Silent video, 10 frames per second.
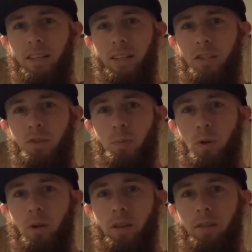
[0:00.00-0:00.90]
It's a
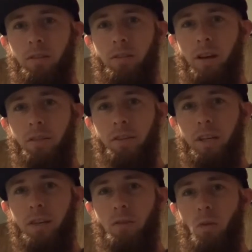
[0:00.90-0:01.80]
beauty. I
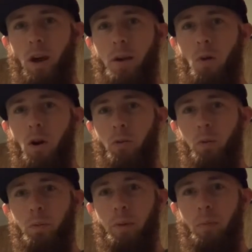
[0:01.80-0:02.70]
think even Reina Martin
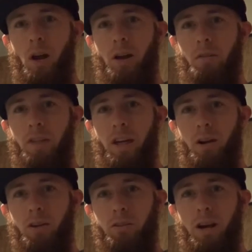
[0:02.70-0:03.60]
would be proud of that
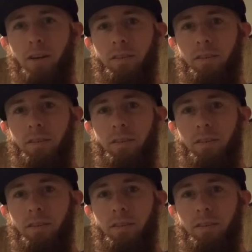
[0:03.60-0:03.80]
autograph.